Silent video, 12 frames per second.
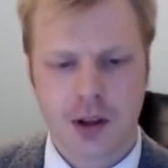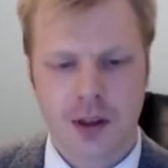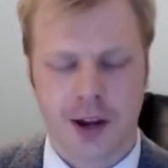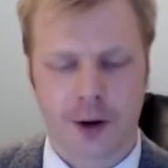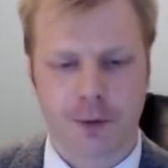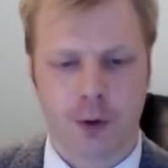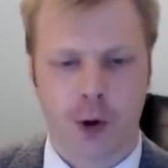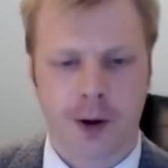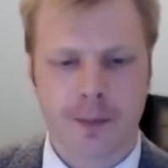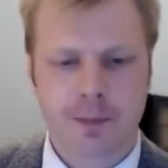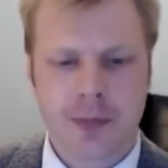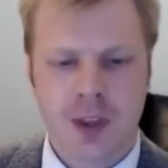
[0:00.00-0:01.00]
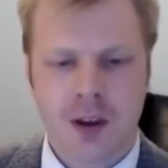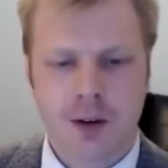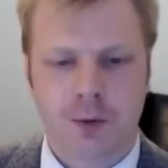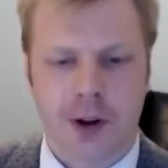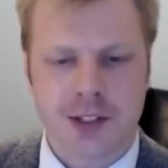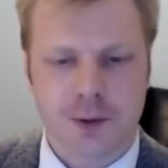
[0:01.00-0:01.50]
Therefore,
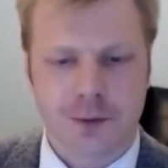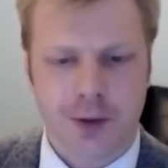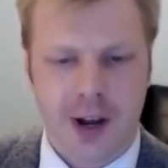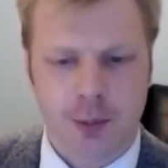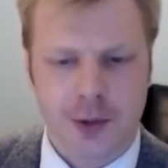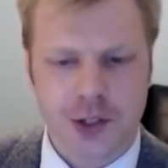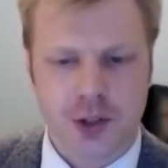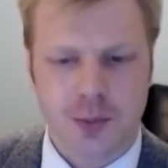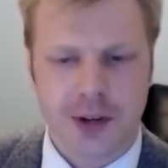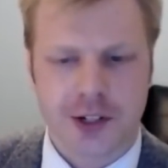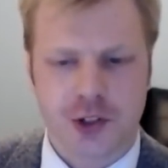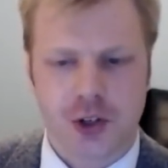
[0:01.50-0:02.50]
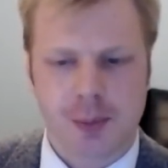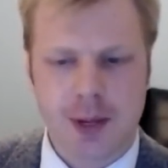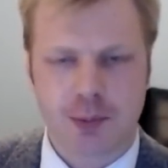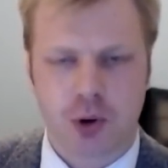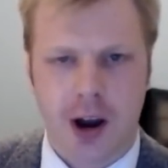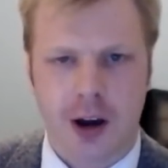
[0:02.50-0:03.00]
friends and family should be extremely
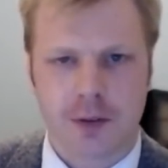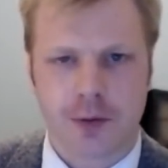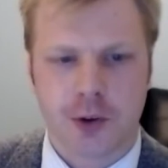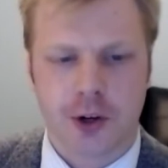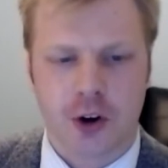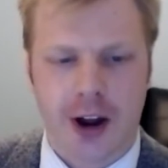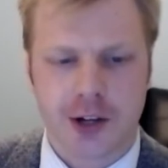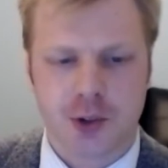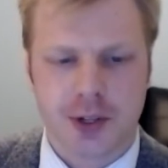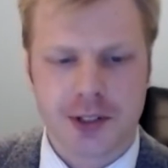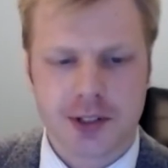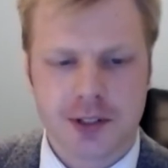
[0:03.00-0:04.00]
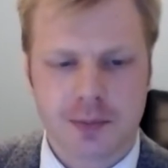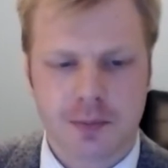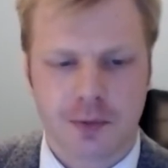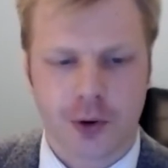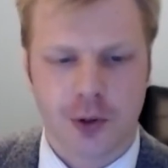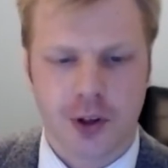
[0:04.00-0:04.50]
proud of their graduates
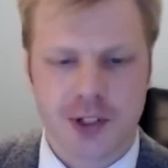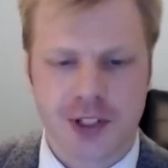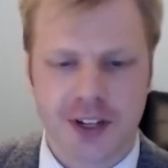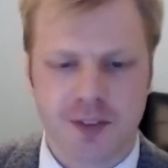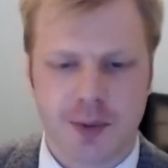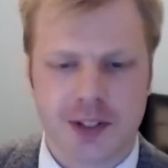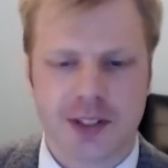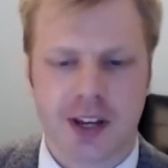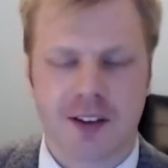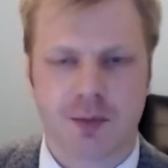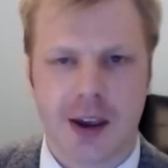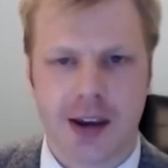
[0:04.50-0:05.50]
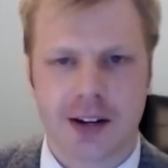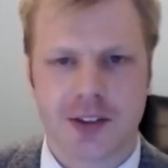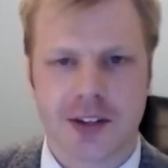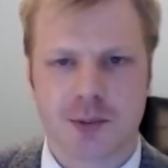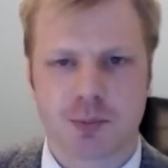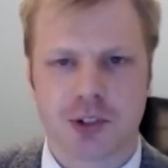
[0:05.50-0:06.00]
for the achievements they have made at
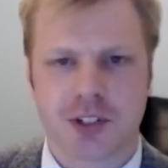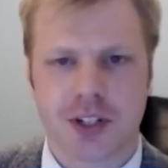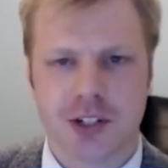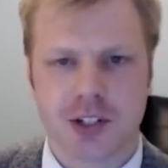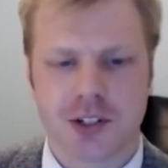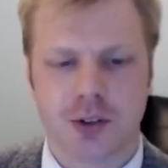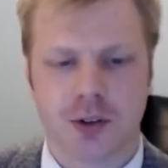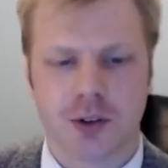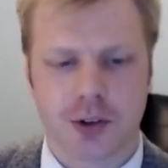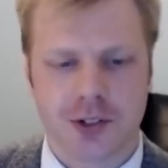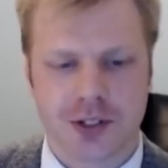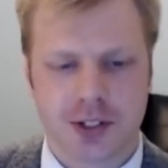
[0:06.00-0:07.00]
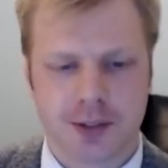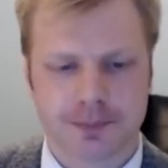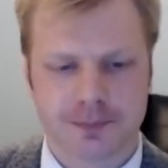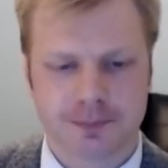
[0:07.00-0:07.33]
this prestigious university.